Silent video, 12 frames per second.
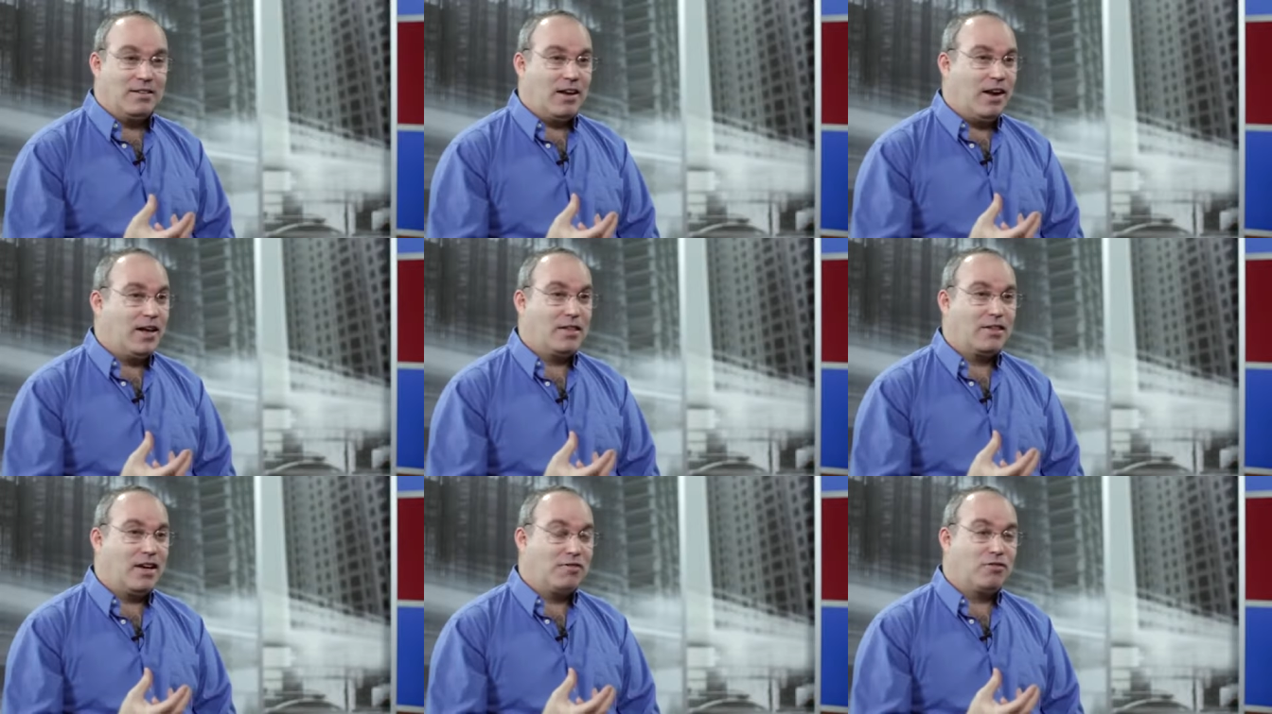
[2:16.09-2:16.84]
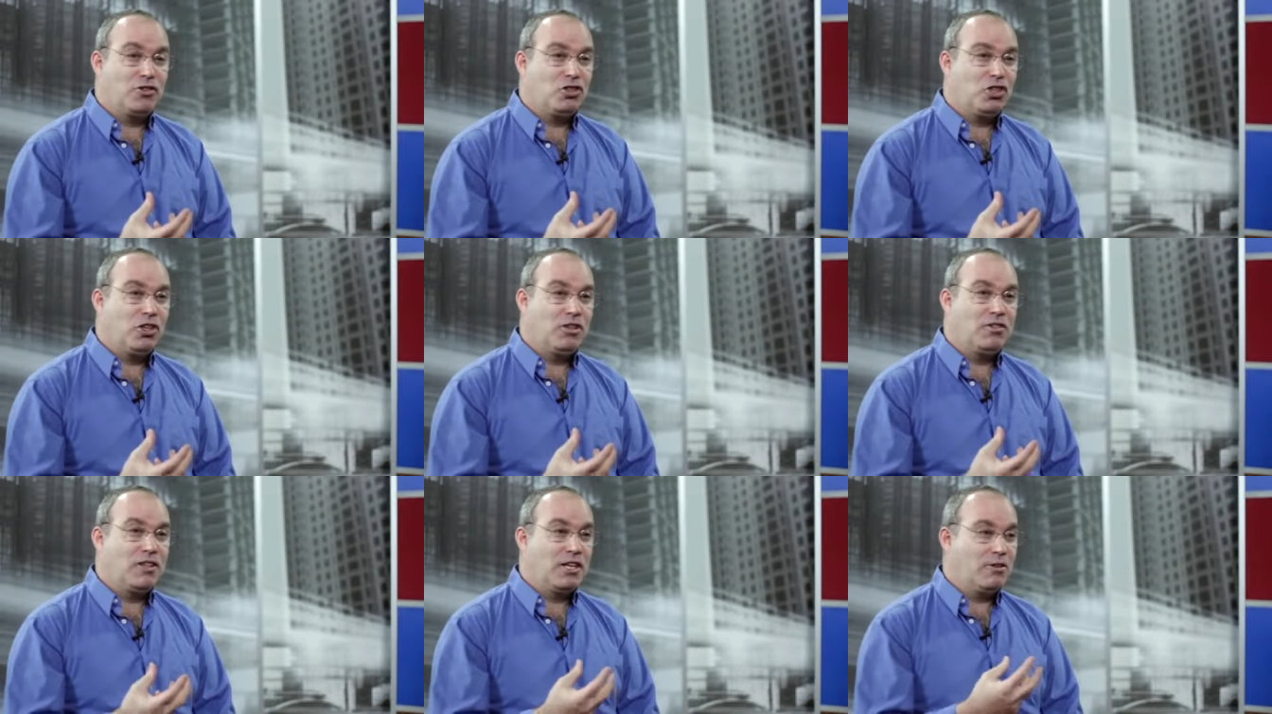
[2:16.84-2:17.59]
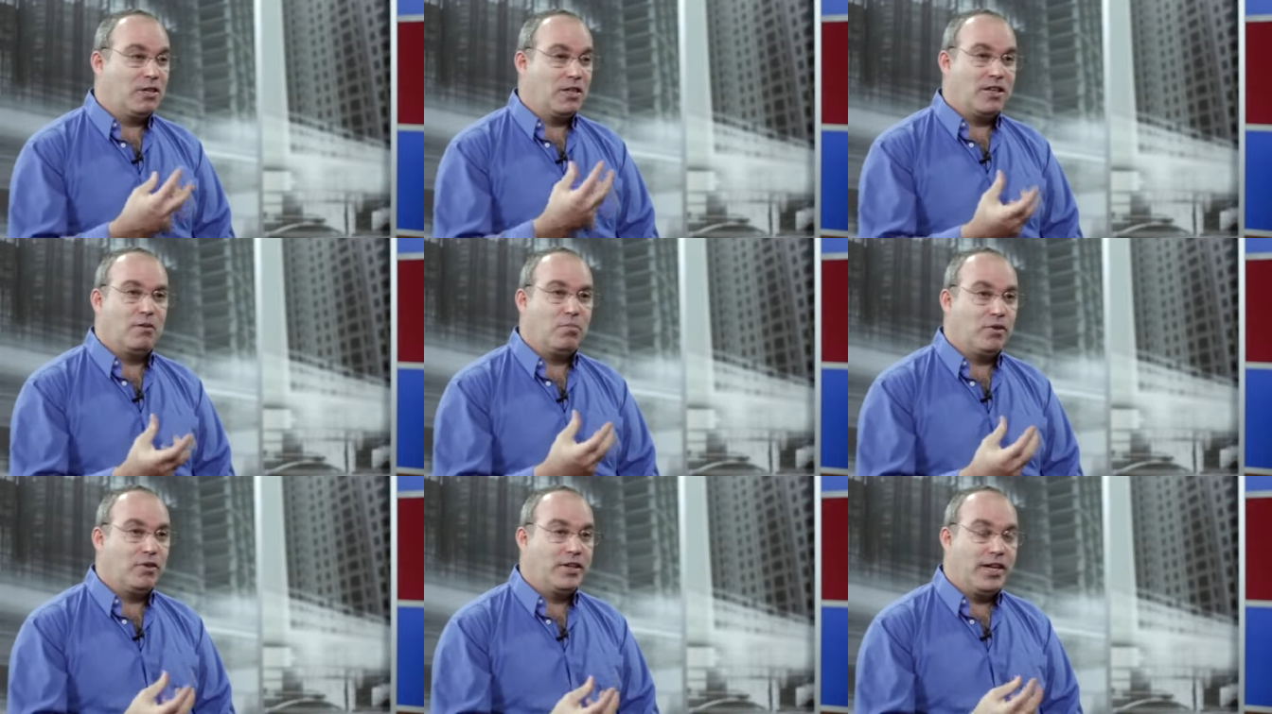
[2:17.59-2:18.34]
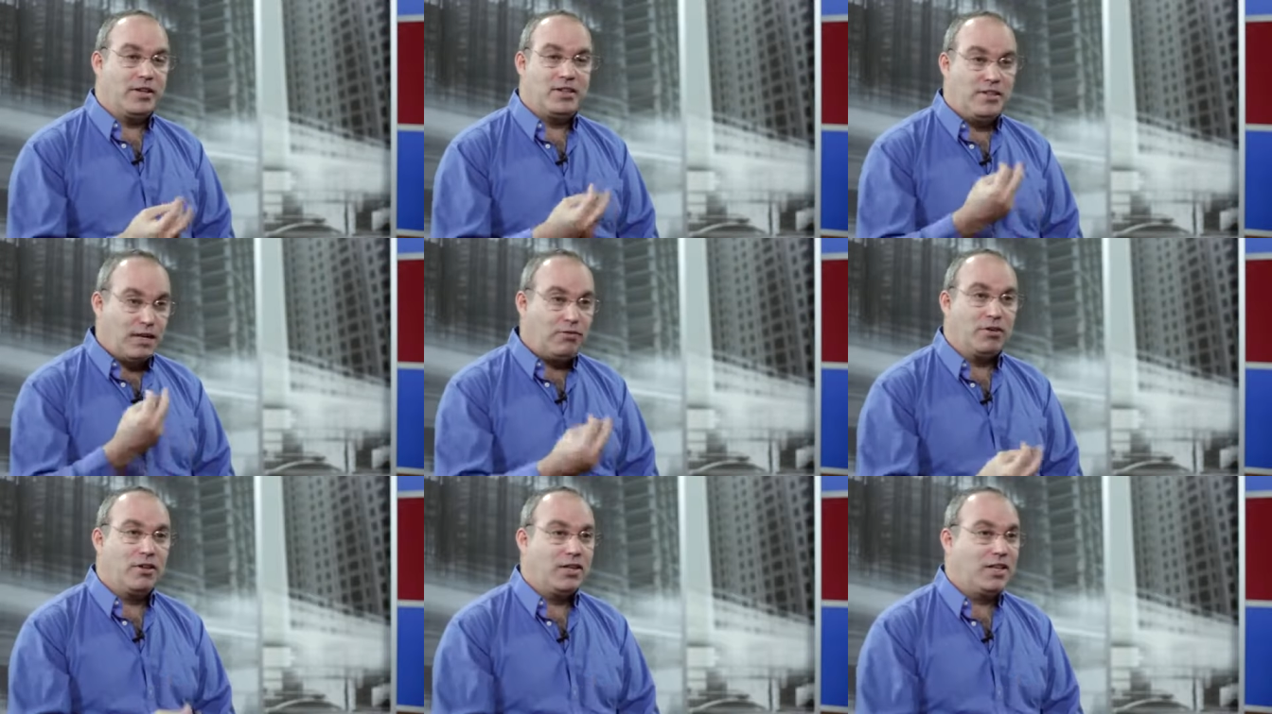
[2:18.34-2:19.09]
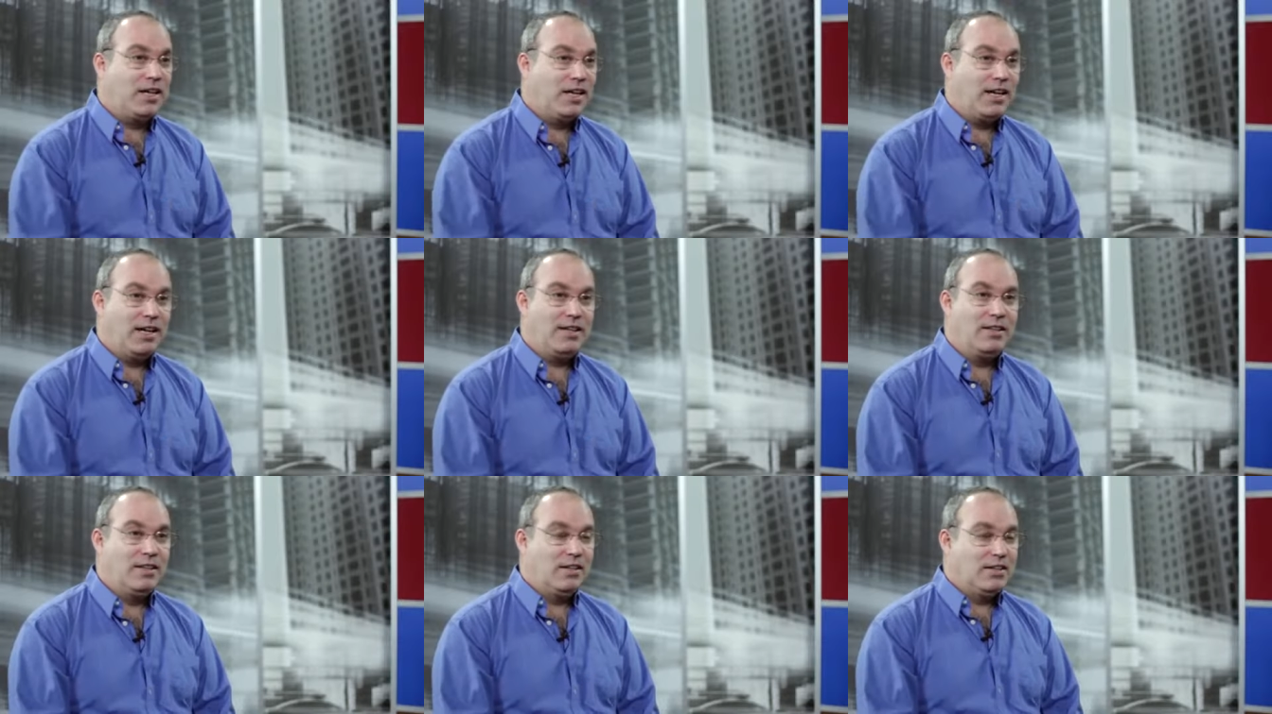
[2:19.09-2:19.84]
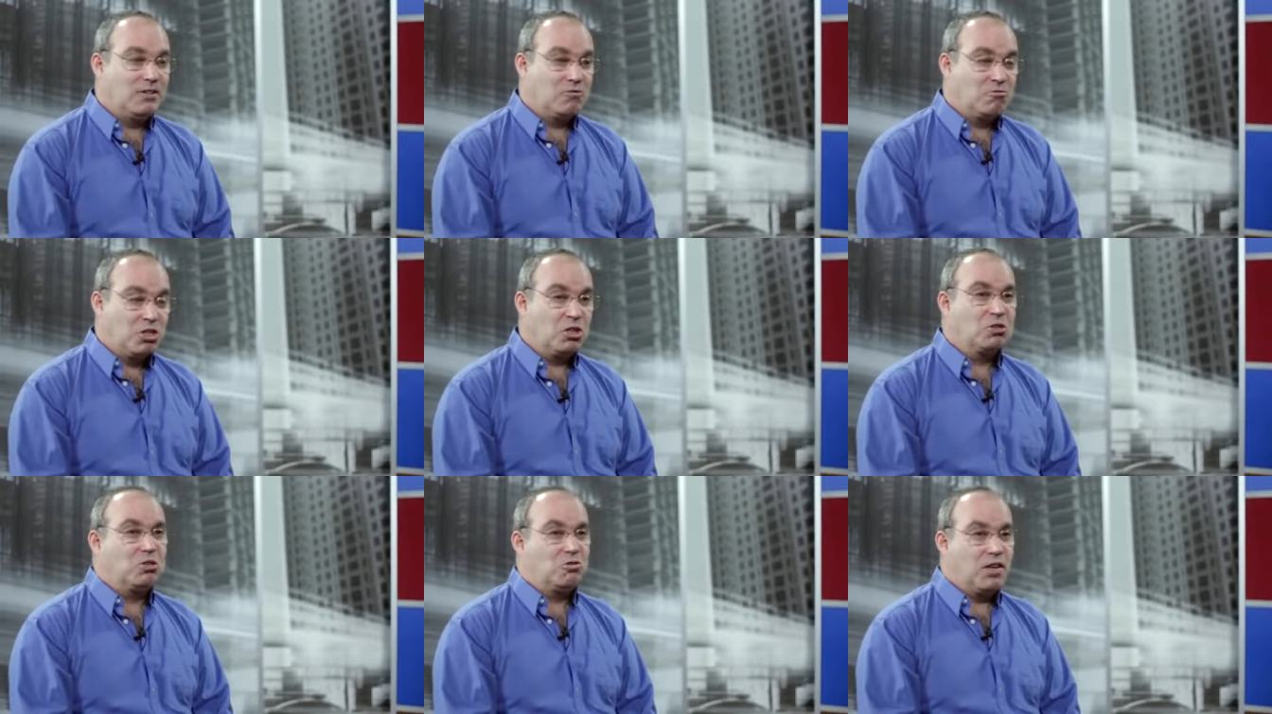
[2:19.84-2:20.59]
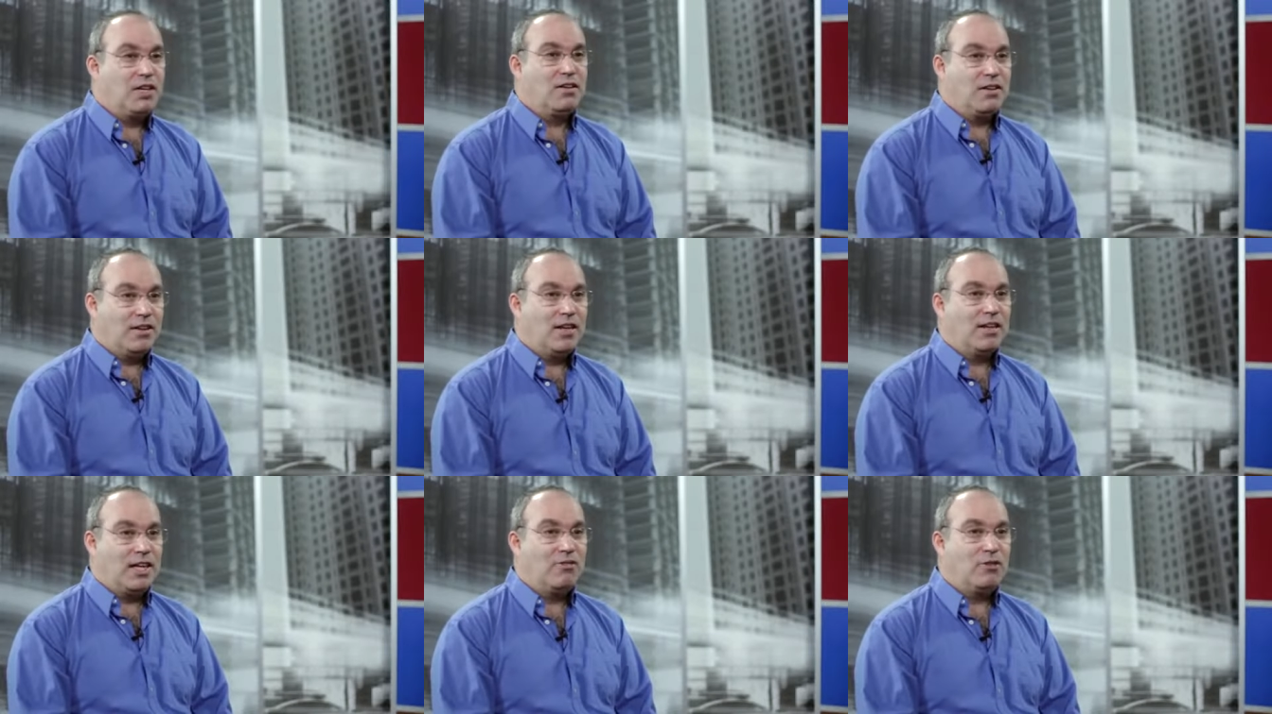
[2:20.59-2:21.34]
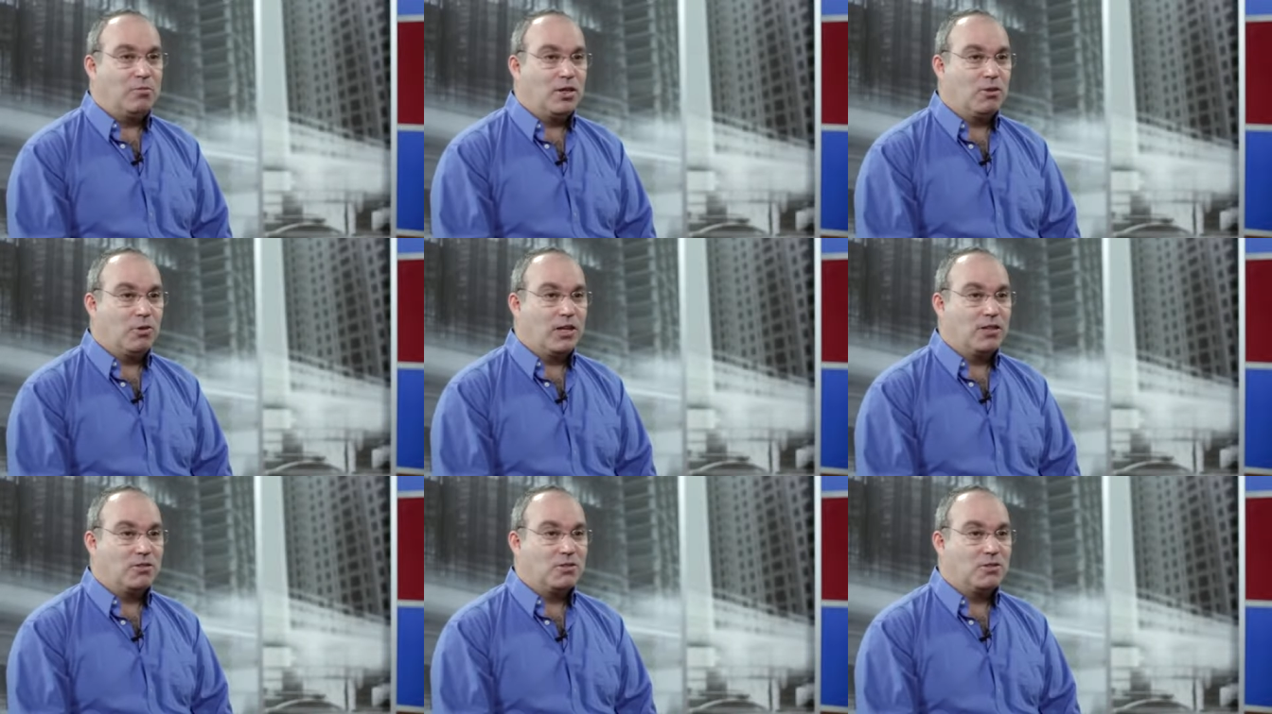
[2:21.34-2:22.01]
I thought for sure there were a couple that definitely had real strength and that they would be the winners.